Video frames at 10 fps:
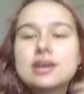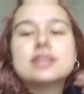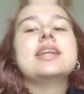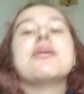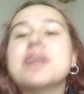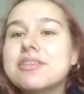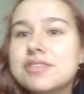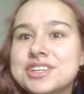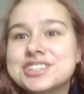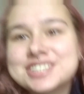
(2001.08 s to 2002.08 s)
now that I've
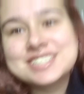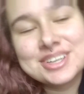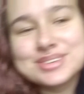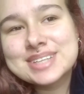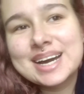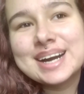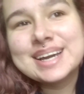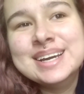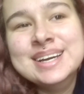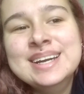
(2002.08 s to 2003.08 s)
finished The Stone
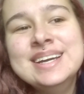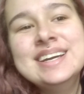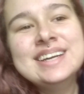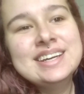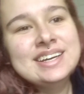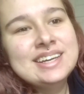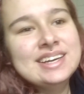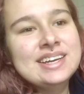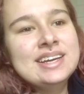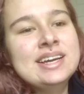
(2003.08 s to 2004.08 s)
Sky,
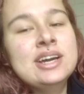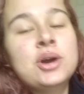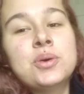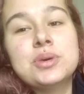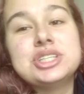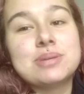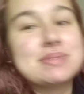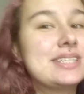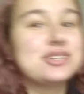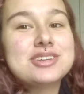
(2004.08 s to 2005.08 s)
which I'm
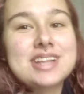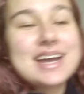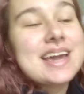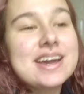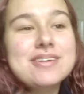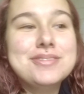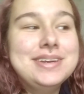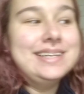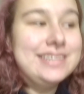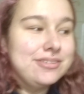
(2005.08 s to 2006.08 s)
still like
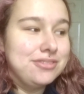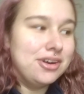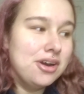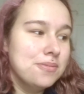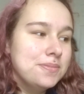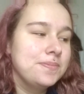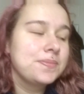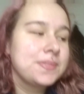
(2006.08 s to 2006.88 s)
reeling from.